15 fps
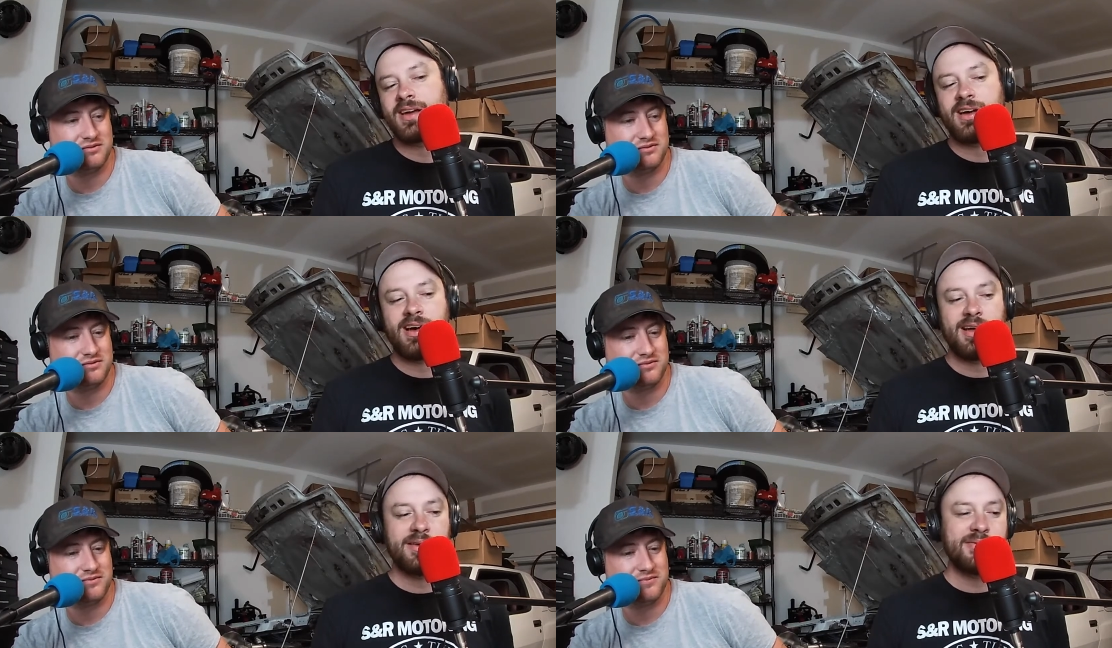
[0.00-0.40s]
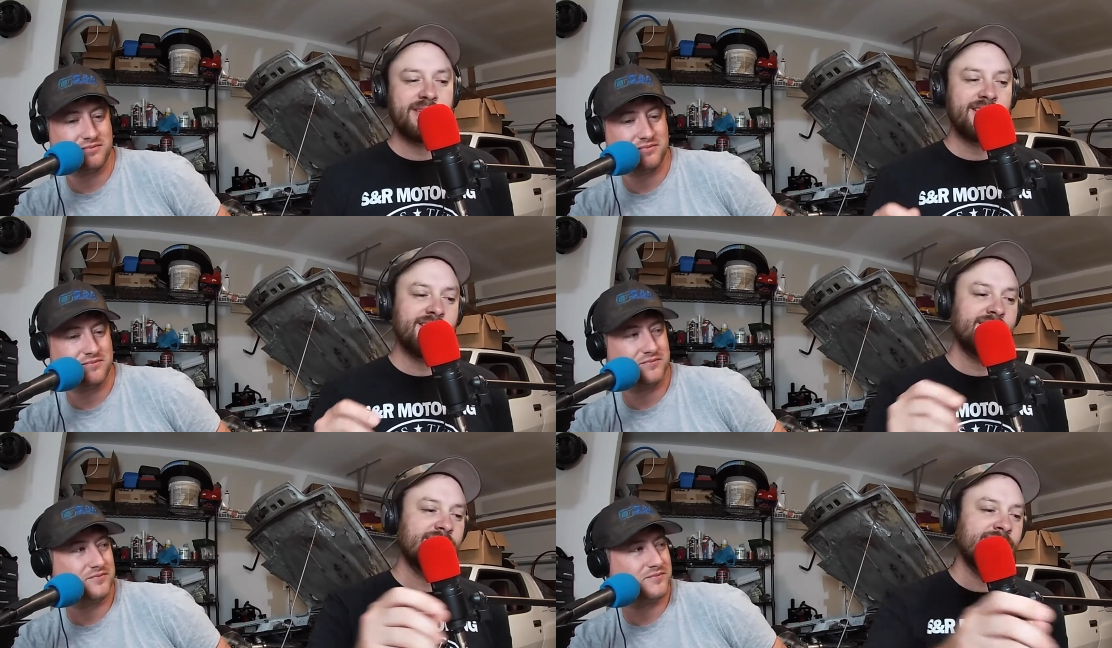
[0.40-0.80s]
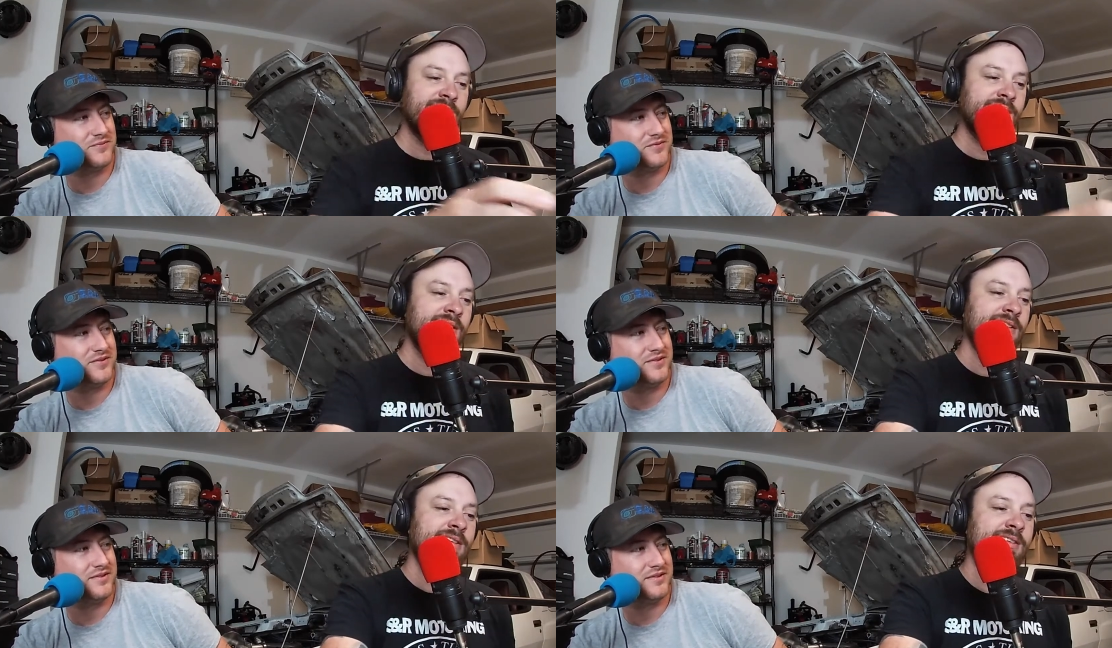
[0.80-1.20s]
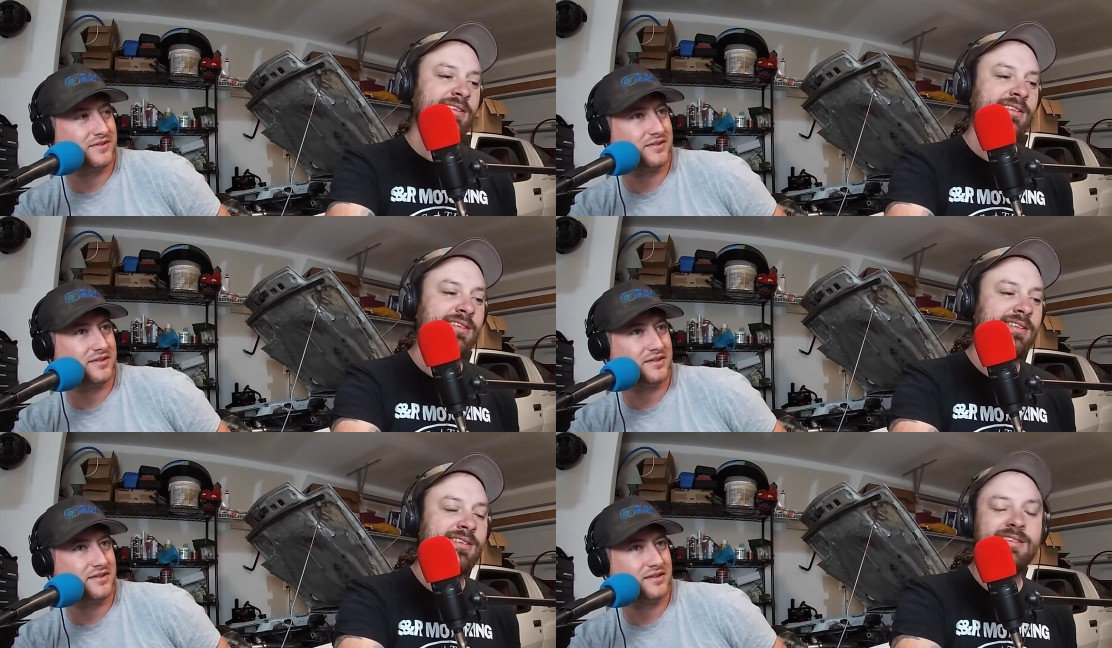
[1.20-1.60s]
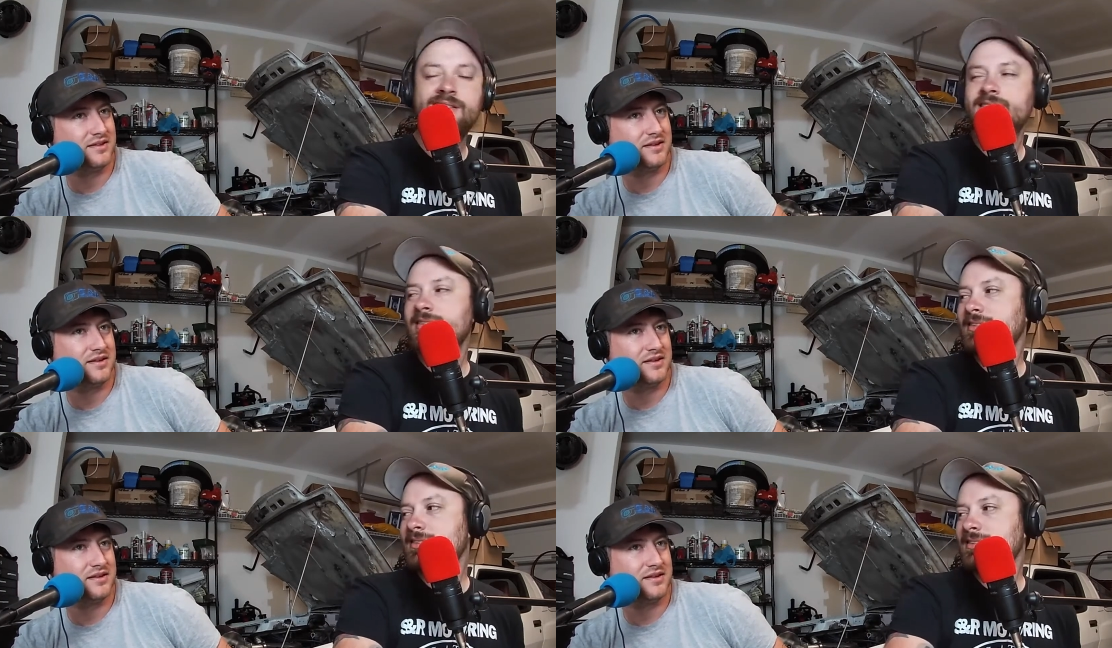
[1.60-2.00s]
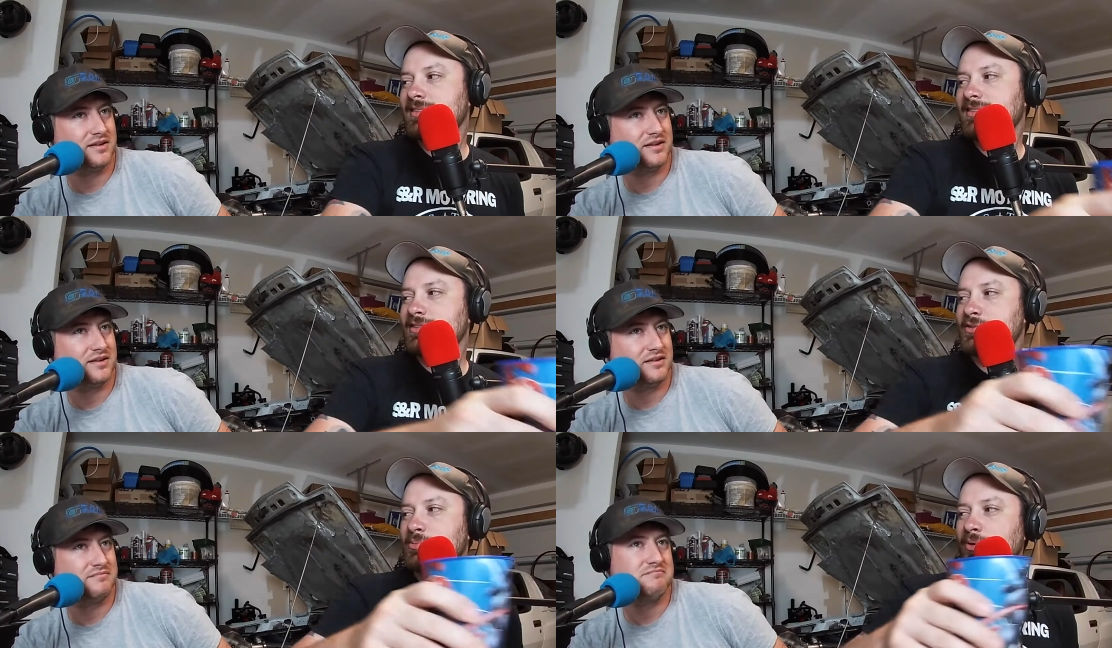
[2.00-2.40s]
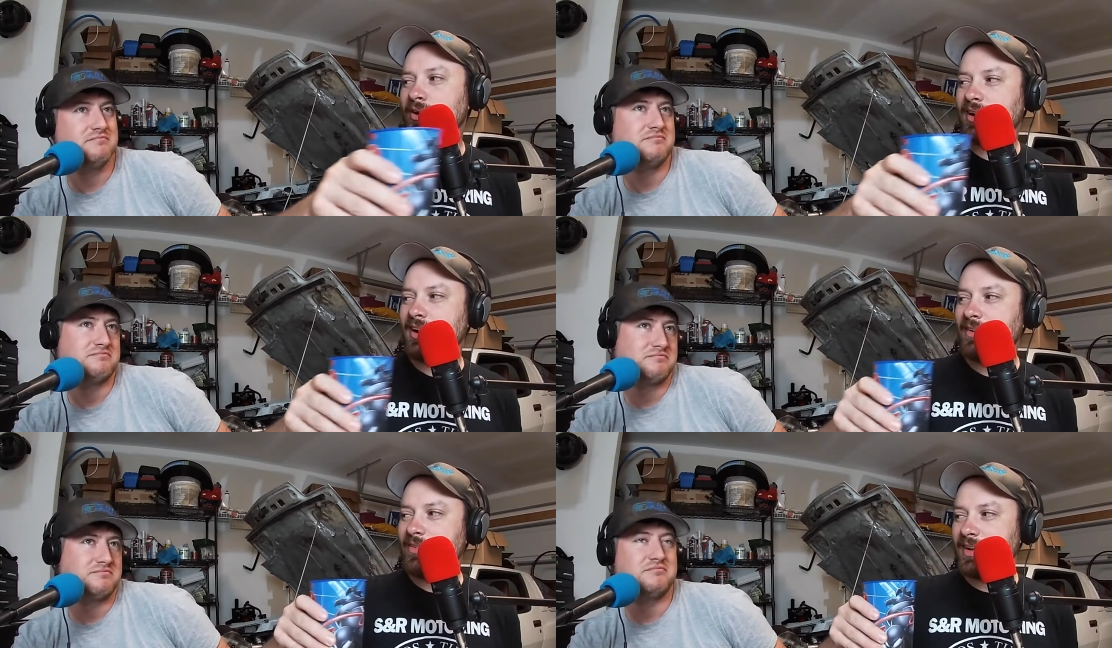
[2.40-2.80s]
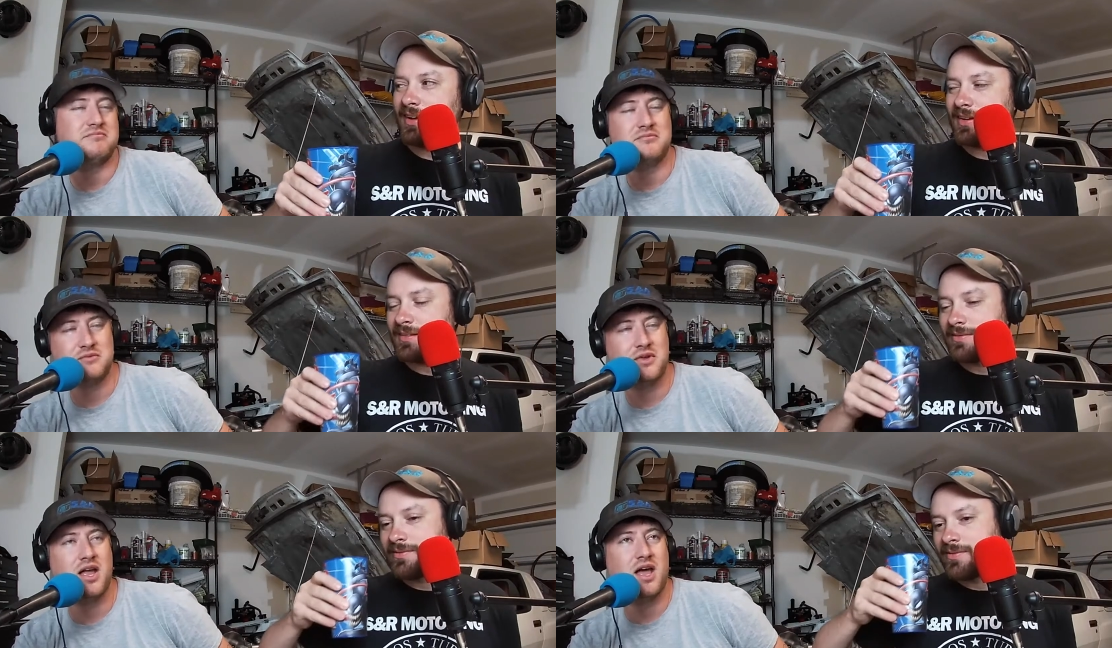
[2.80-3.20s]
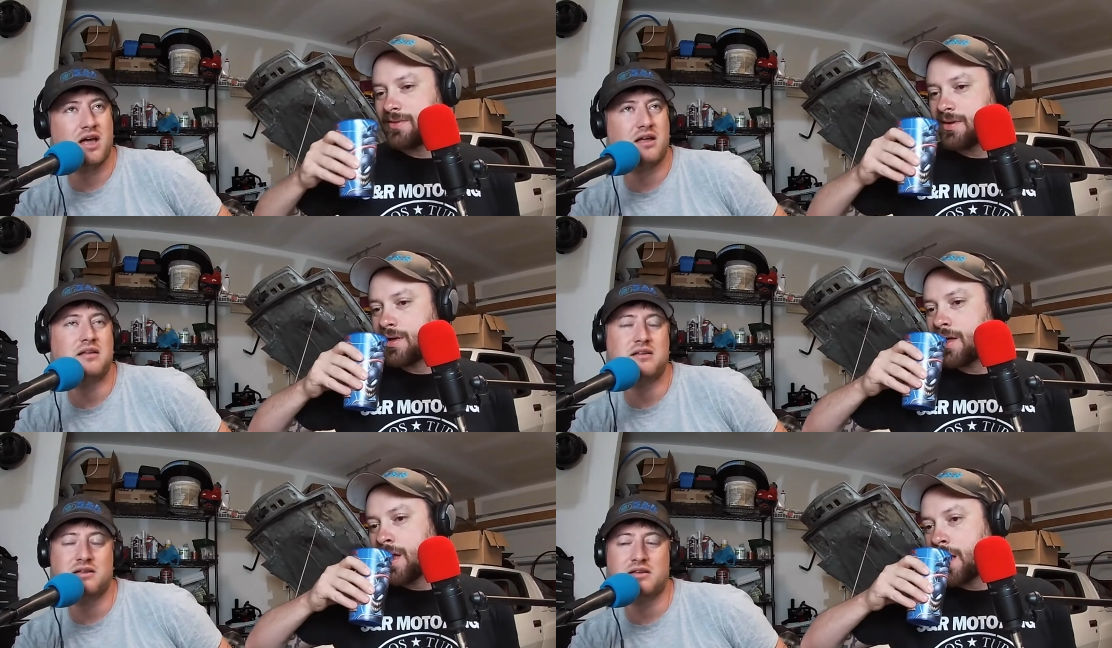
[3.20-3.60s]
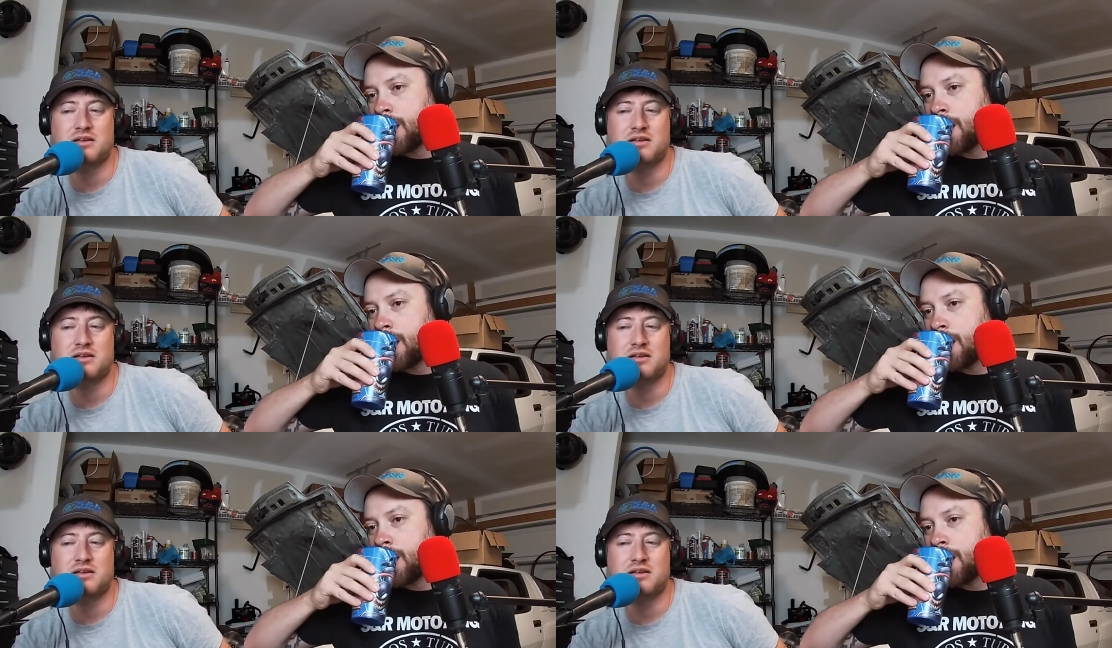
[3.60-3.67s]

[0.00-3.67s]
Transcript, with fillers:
Speaker 1: economy car, sport compact. Yeah.